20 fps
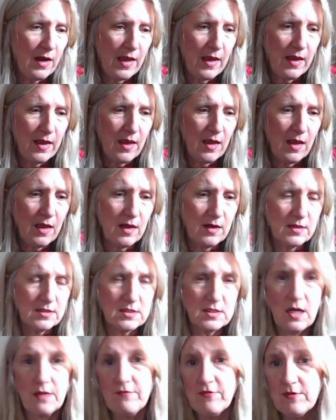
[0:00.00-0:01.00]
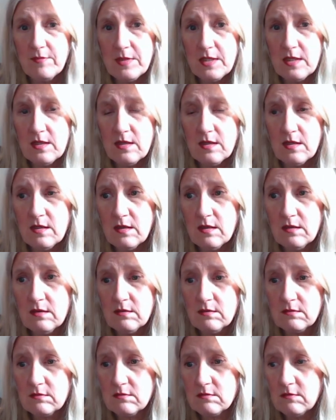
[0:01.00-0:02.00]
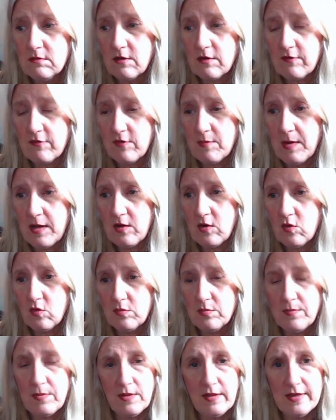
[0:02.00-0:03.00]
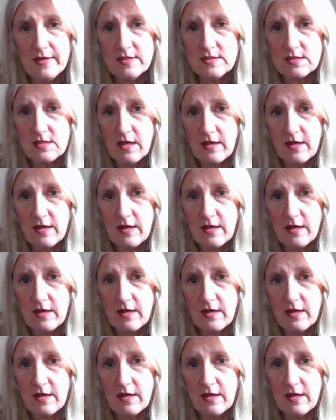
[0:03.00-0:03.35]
and it's time for me to look for my own place.